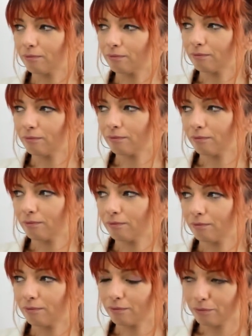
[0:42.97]

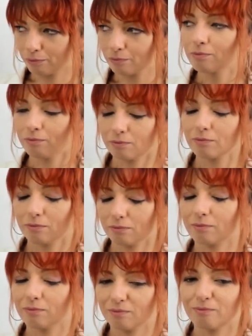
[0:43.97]

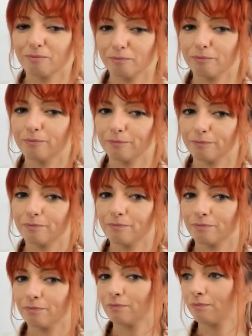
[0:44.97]

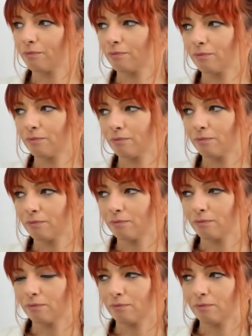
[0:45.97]

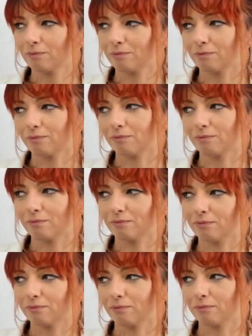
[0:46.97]

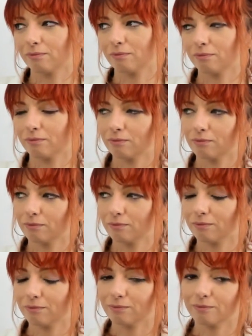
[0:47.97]

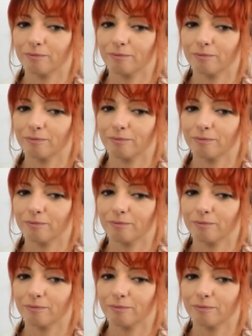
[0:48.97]
No words are spoken by the person on screen.